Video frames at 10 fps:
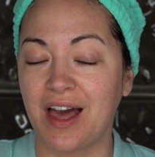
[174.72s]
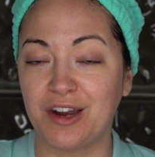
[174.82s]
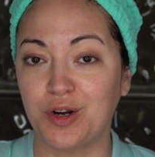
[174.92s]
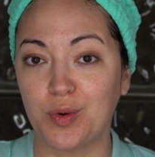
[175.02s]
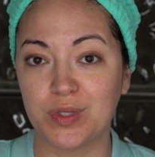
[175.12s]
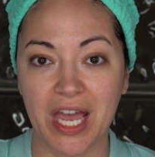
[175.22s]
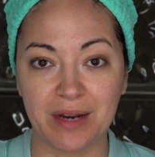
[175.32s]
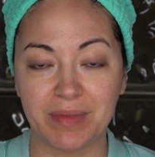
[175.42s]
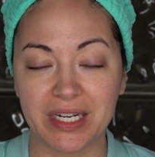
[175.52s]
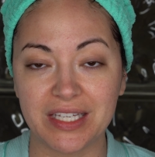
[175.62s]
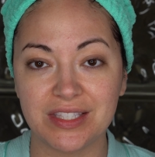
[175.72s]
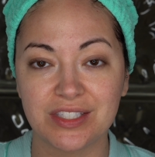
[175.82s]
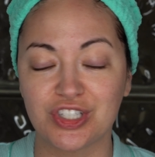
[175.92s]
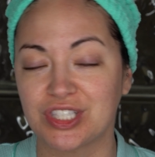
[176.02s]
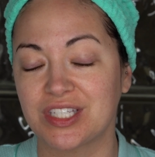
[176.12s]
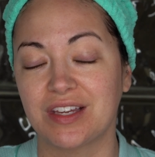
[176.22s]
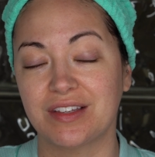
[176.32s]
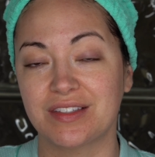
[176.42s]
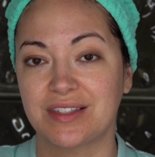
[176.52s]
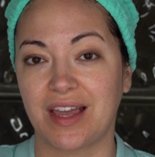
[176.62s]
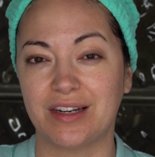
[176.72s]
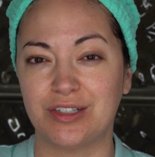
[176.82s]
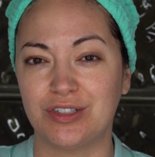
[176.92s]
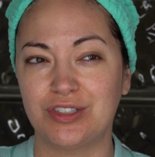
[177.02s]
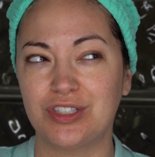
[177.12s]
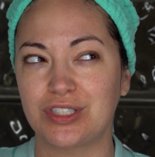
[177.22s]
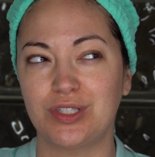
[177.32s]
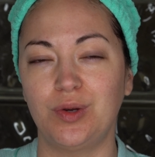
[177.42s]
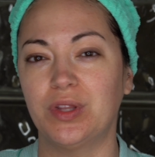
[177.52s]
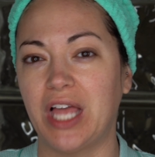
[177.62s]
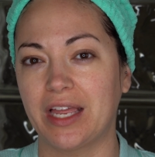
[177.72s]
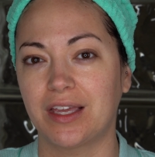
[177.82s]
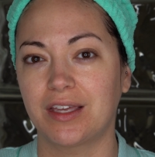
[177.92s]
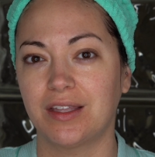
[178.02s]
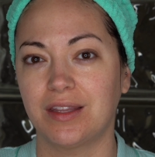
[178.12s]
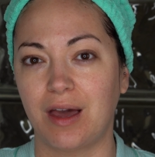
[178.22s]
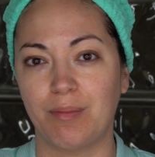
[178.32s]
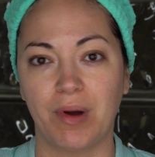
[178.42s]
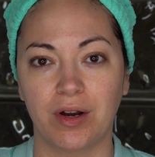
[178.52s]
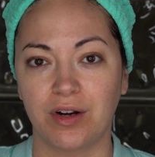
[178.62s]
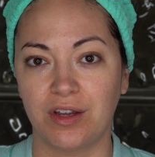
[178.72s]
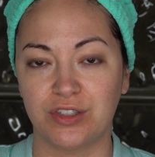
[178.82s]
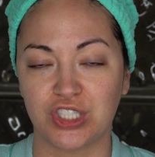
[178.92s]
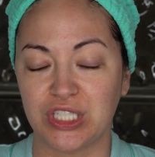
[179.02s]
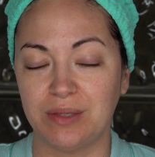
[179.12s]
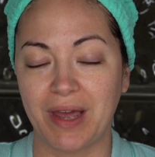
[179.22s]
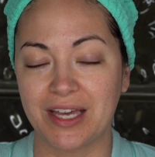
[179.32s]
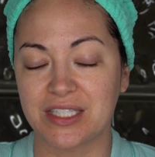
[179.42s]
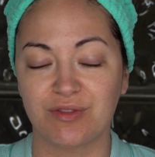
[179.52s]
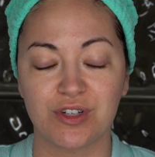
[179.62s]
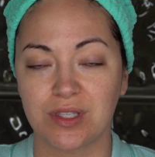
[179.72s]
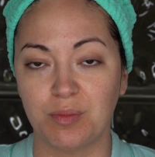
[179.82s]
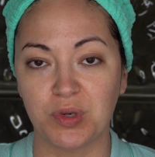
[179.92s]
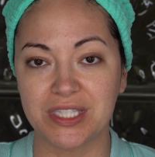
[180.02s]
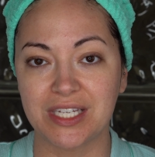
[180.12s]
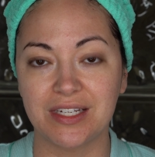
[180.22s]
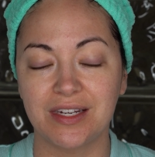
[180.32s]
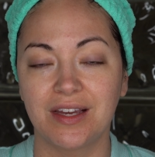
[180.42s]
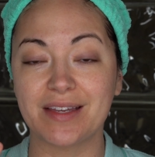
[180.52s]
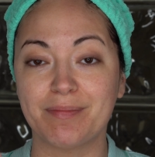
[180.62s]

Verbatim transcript: I don't know, 10 minutes just cause I just don't like that part on sheet mask for some reason.